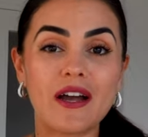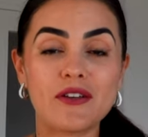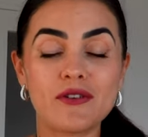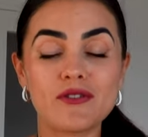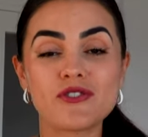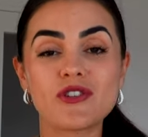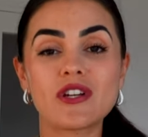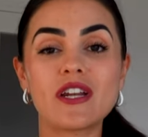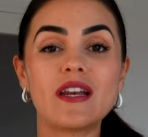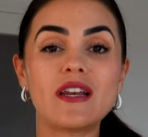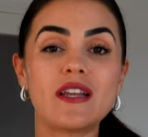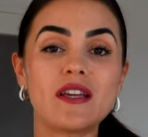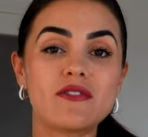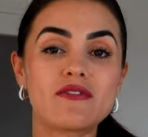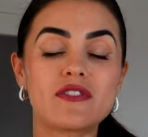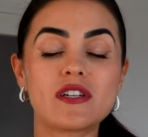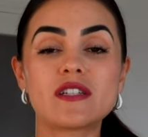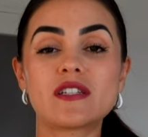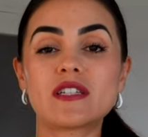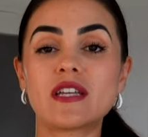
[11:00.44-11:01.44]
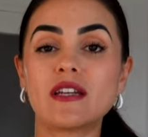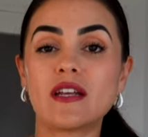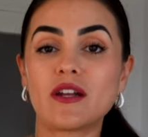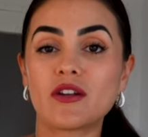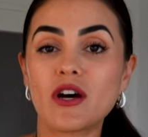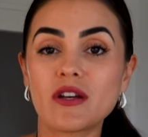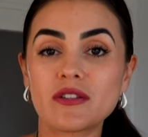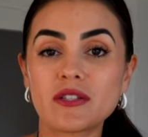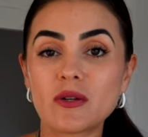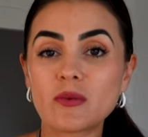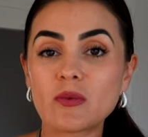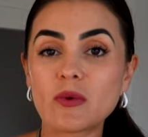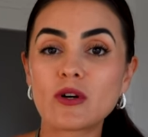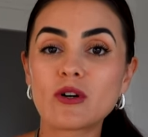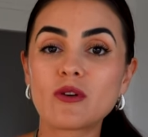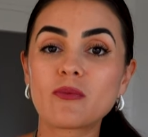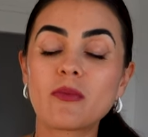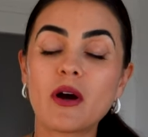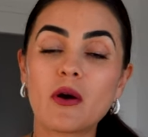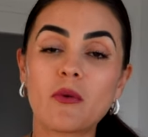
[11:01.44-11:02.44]
I usually leave it in another
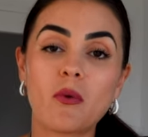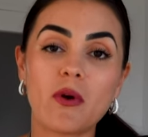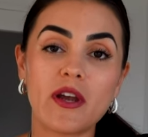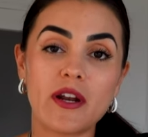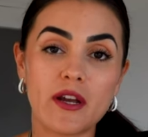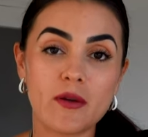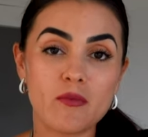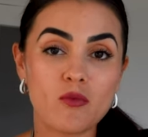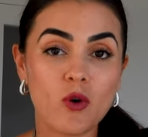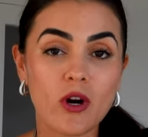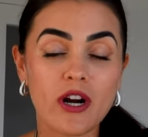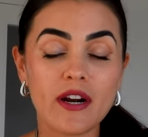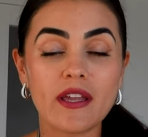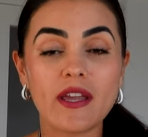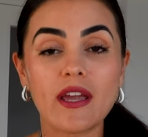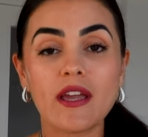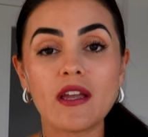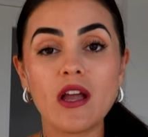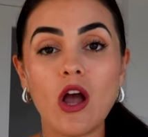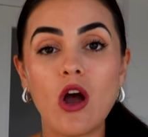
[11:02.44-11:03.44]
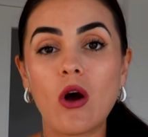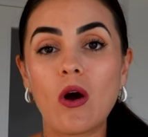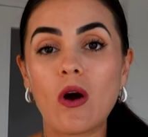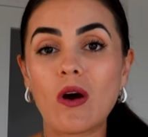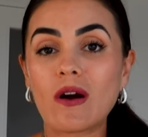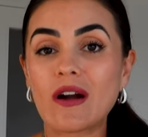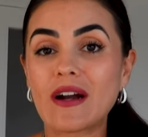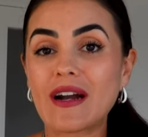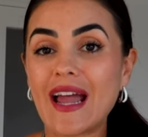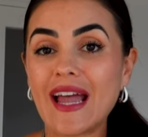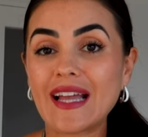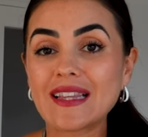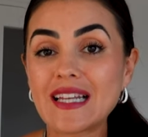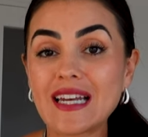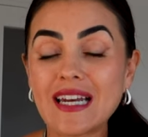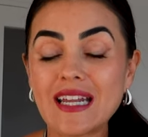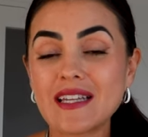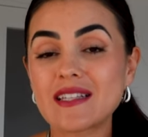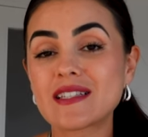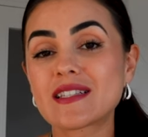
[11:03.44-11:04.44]
room when I'm working or at
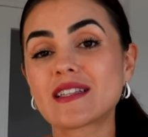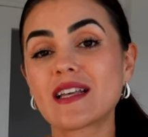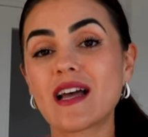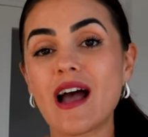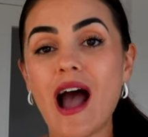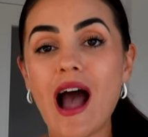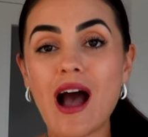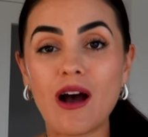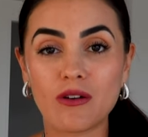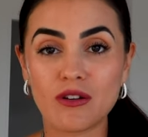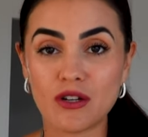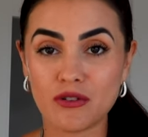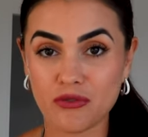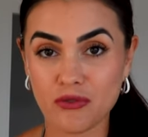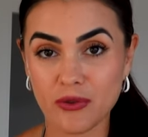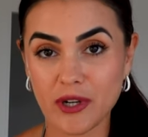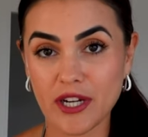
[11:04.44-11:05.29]
least out of